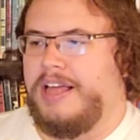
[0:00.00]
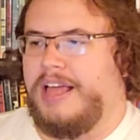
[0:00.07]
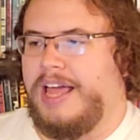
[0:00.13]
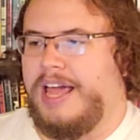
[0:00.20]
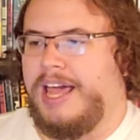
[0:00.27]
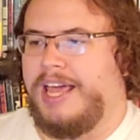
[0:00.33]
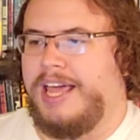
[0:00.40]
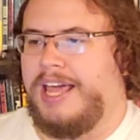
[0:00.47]

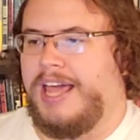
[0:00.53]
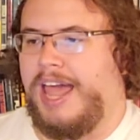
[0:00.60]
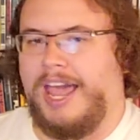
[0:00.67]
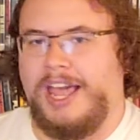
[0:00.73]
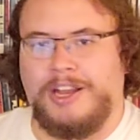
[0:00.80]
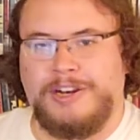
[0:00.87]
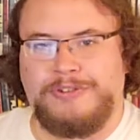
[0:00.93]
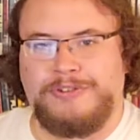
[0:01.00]
a
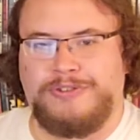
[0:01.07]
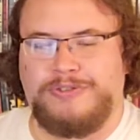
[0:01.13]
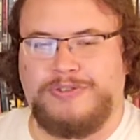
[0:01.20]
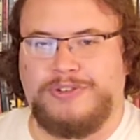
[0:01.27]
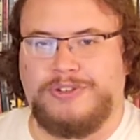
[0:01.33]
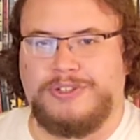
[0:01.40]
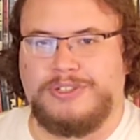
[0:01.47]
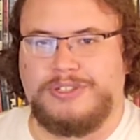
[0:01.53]

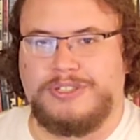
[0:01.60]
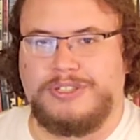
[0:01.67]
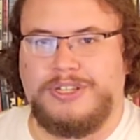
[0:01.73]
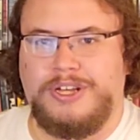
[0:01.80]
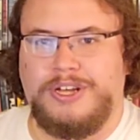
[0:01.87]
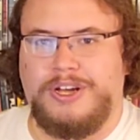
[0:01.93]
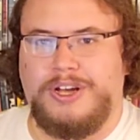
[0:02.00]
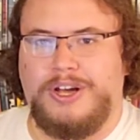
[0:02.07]
handful
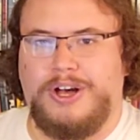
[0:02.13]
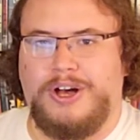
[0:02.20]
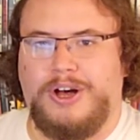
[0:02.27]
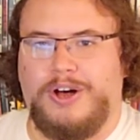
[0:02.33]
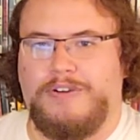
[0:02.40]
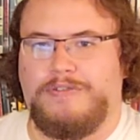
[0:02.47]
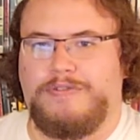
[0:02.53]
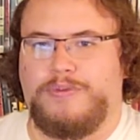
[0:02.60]

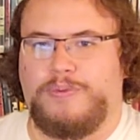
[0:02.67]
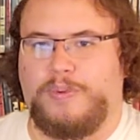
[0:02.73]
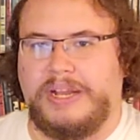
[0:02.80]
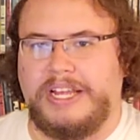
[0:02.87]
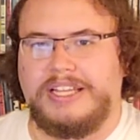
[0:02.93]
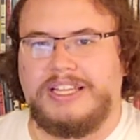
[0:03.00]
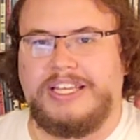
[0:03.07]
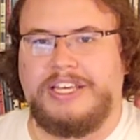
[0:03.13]
of
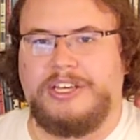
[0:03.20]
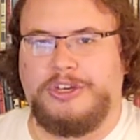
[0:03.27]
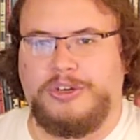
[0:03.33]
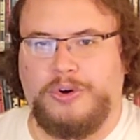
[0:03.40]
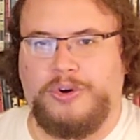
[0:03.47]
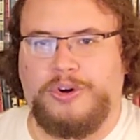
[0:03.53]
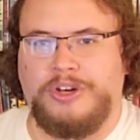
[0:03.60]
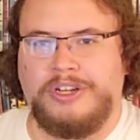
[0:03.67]
really
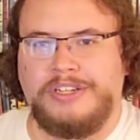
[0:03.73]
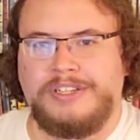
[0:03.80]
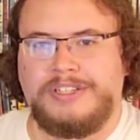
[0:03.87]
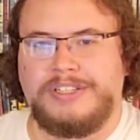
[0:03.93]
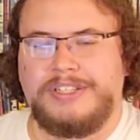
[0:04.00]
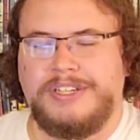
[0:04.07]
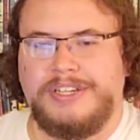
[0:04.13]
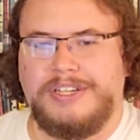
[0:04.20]

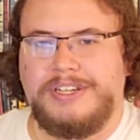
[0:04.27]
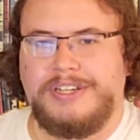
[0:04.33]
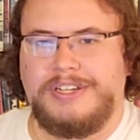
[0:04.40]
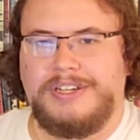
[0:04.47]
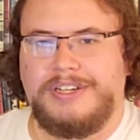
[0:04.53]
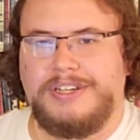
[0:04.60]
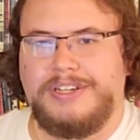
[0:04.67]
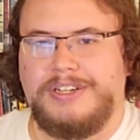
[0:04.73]
good
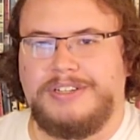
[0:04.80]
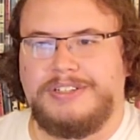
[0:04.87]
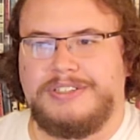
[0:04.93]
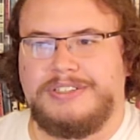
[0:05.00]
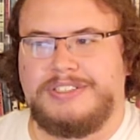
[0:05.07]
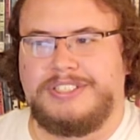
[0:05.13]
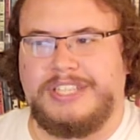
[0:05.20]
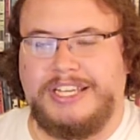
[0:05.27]

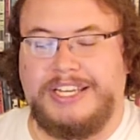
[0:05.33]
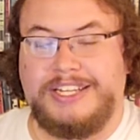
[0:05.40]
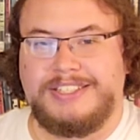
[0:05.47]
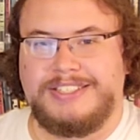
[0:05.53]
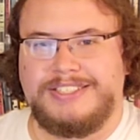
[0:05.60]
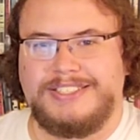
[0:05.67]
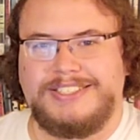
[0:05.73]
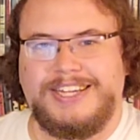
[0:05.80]

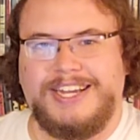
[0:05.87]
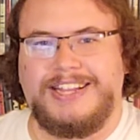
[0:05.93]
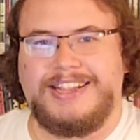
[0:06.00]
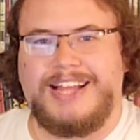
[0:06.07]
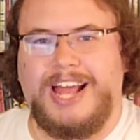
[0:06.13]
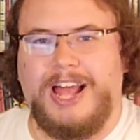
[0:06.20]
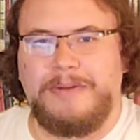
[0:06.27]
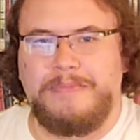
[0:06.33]
scenes in
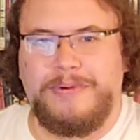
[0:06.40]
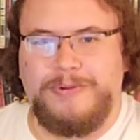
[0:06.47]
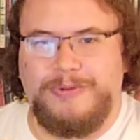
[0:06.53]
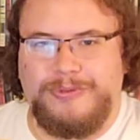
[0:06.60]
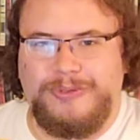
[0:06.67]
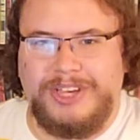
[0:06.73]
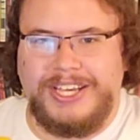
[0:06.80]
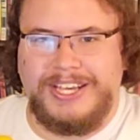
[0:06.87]
that
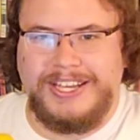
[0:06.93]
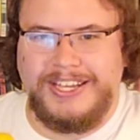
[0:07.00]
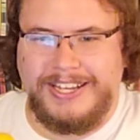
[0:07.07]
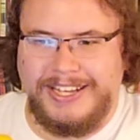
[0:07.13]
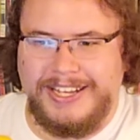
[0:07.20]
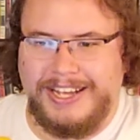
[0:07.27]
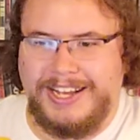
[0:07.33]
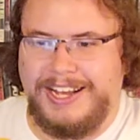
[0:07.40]
movie.
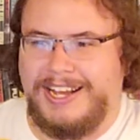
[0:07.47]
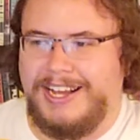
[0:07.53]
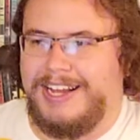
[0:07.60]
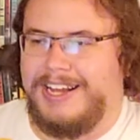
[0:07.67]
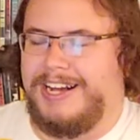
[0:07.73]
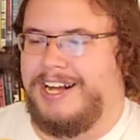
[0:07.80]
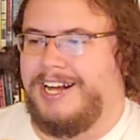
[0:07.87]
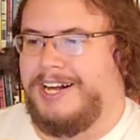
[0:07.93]

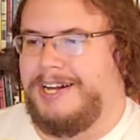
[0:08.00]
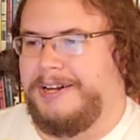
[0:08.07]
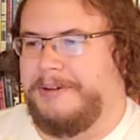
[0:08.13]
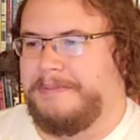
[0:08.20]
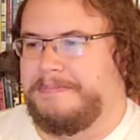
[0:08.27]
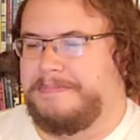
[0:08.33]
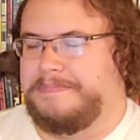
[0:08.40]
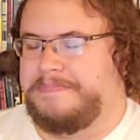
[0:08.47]

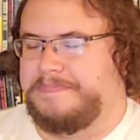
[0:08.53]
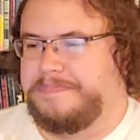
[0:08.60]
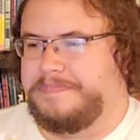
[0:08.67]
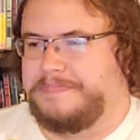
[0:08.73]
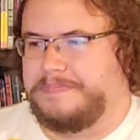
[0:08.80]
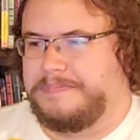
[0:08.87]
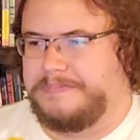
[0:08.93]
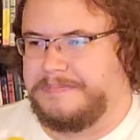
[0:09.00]
Um
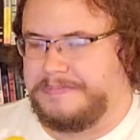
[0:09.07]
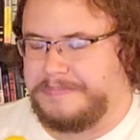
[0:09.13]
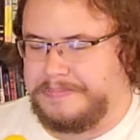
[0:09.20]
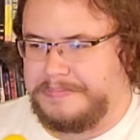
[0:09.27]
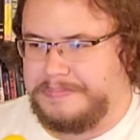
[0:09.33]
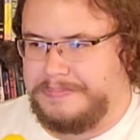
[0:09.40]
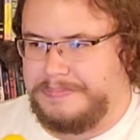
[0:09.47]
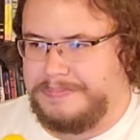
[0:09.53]

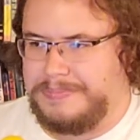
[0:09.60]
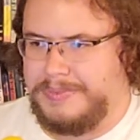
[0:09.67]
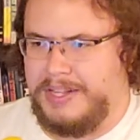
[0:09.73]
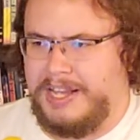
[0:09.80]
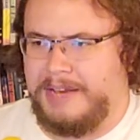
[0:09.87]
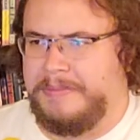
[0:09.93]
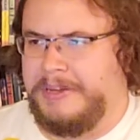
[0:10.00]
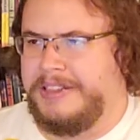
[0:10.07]

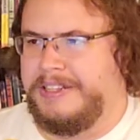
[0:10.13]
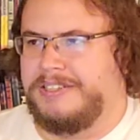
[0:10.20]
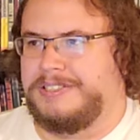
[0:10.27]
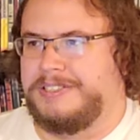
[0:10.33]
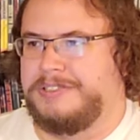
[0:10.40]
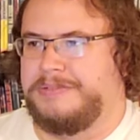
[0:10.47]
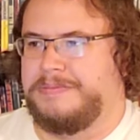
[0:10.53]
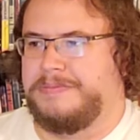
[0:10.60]
I mean there's
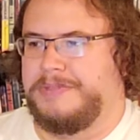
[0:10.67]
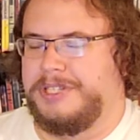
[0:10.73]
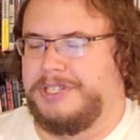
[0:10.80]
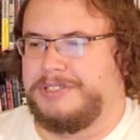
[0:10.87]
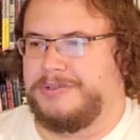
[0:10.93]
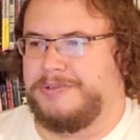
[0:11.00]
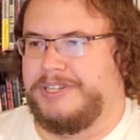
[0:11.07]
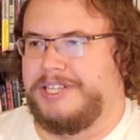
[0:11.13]
some
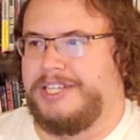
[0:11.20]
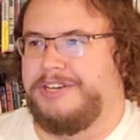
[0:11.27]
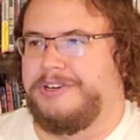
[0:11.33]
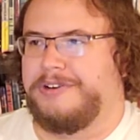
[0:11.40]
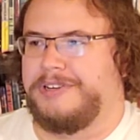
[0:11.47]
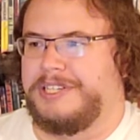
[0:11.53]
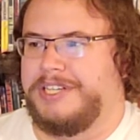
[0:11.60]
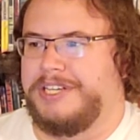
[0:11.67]
there's a really
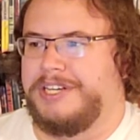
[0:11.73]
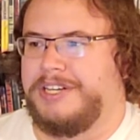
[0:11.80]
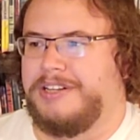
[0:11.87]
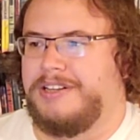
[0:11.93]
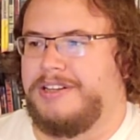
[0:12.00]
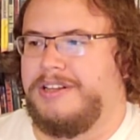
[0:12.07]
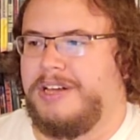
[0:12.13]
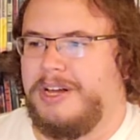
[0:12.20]
good
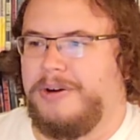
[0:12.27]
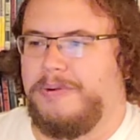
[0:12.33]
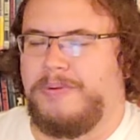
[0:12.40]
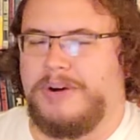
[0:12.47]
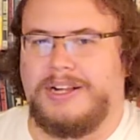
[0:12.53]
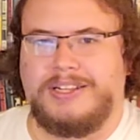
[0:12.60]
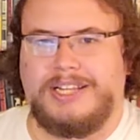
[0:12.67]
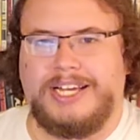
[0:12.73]
kill
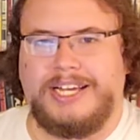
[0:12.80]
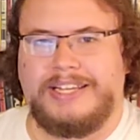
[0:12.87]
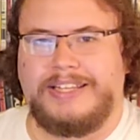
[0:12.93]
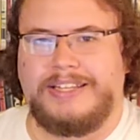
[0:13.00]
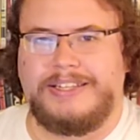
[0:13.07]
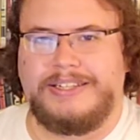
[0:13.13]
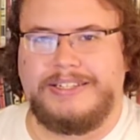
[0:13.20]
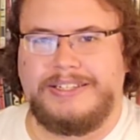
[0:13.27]
where
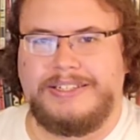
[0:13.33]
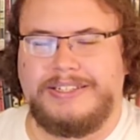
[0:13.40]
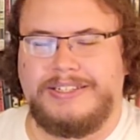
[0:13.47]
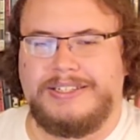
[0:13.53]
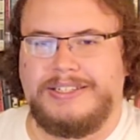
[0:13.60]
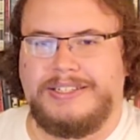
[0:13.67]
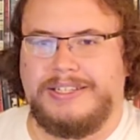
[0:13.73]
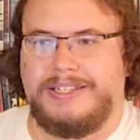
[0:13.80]
like
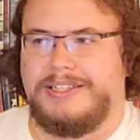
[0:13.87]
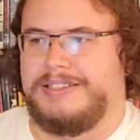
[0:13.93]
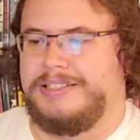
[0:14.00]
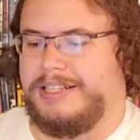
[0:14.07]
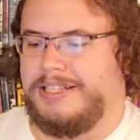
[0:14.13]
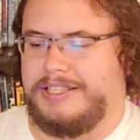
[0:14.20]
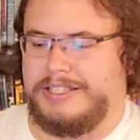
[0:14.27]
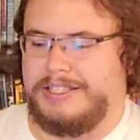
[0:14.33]

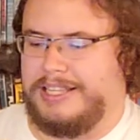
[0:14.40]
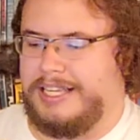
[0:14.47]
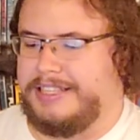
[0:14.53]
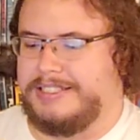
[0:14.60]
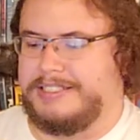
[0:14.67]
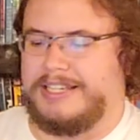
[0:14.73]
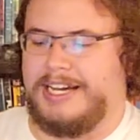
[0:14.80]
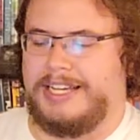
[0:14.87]
uh, that like
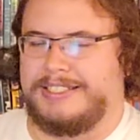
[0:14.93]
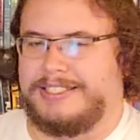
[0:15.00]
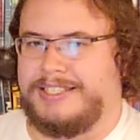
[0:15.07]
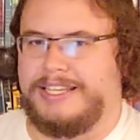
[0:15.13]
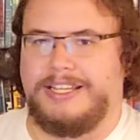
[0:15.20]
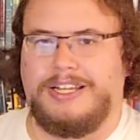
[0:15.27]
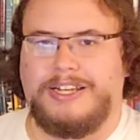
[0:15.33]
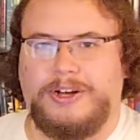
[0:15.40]
this guy's
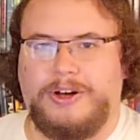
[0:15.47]
killing